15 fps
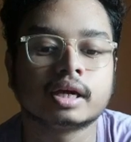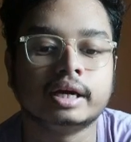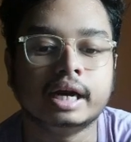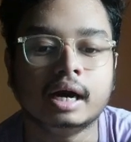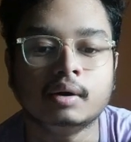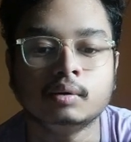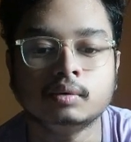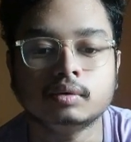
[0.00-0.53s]

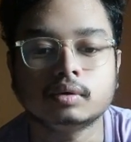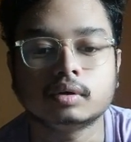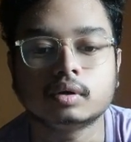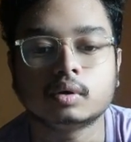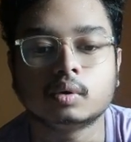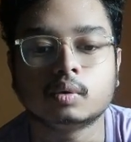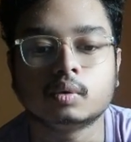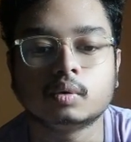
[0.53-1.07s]
Now
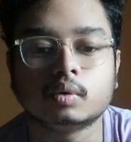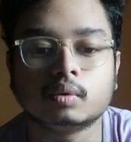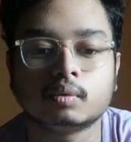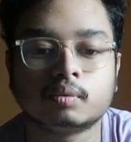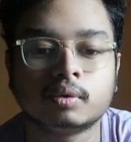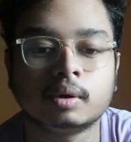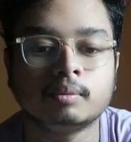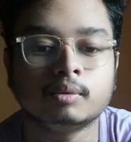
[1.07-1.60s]

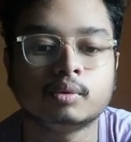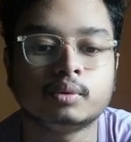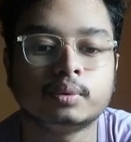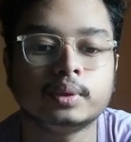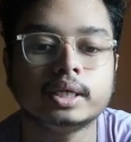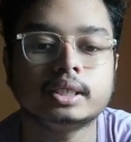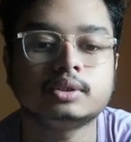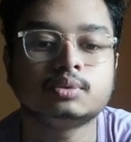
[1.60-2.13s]
from
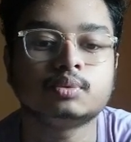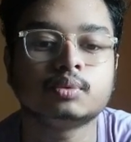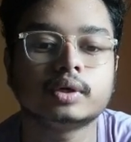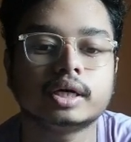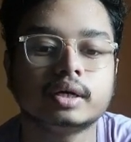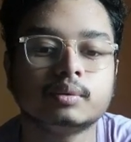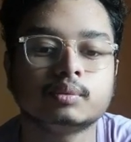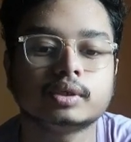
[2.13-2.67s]
which
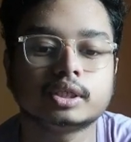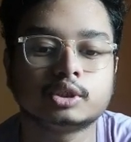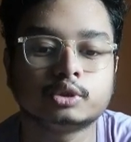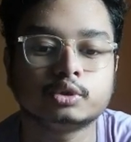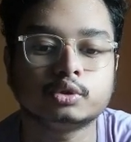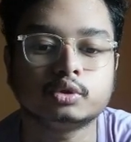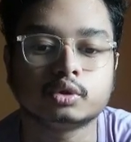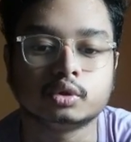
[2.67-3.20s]
way we
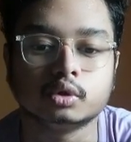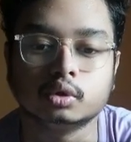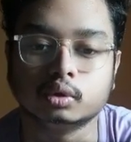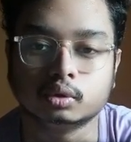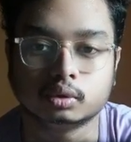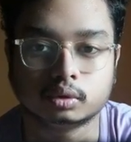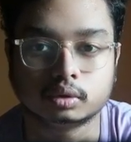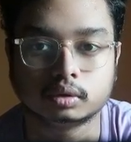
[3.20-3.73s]
should go